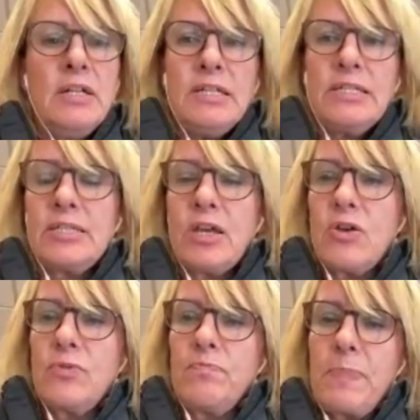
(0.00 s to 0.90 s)

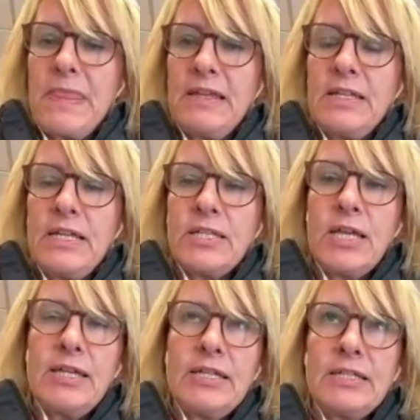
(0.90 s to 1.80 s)
so
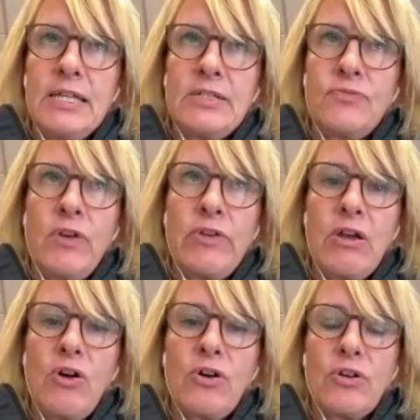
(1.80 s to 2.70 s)
it's very
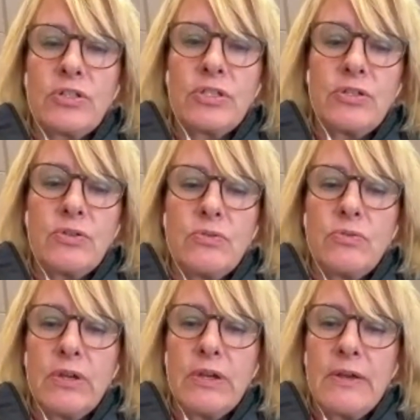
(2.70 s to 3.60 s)
hard
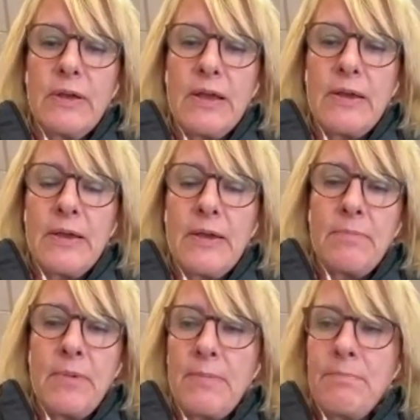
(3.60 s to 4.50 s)
to
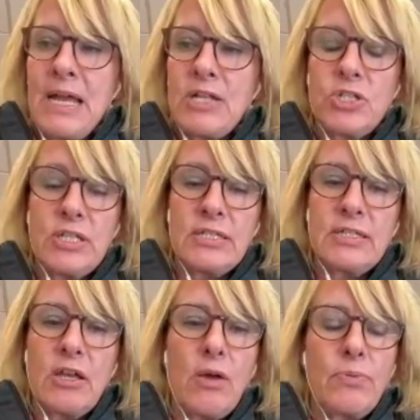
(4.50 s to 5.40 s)
match this
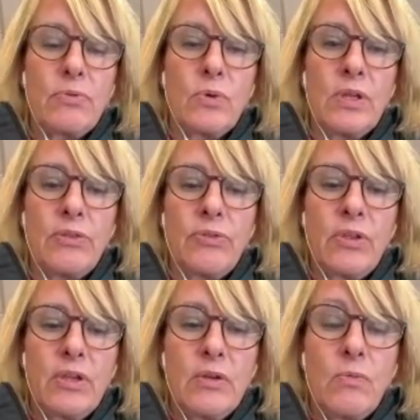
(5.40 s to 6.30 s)
up with
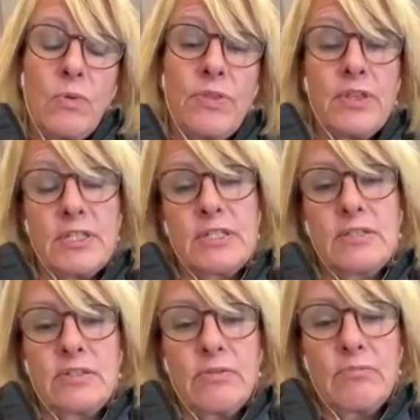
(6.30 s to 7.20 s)

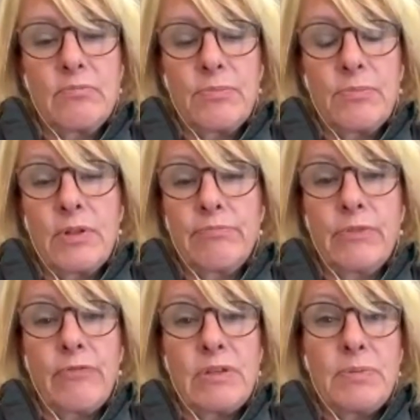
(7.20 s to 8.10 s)
this
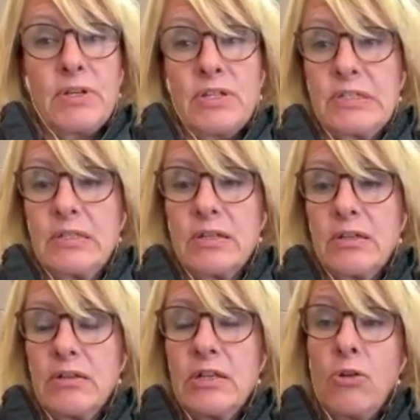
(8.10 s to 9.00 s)
lovely person
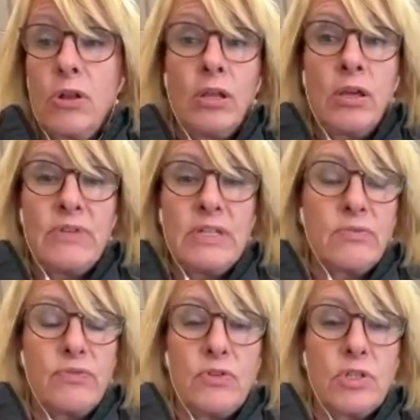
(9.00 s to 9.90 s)
that, and I've
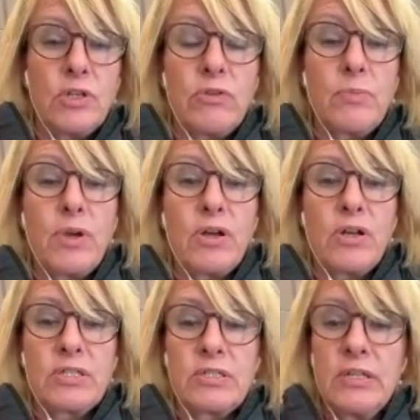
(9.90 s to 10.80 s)
interviewed her in the
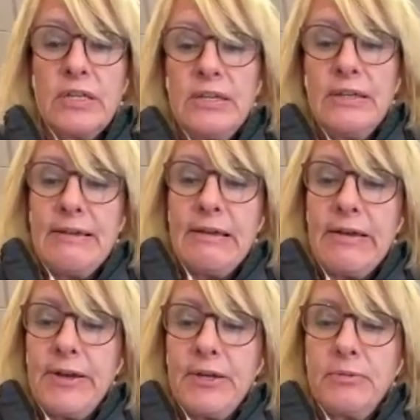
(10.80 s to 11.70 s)
past,
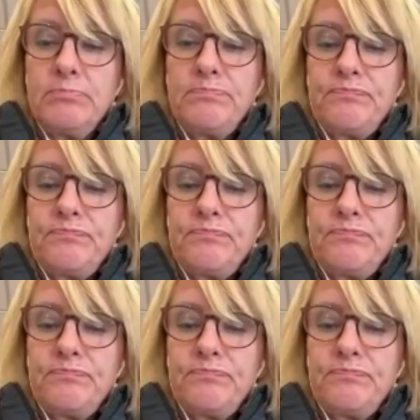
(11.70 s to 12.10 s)
and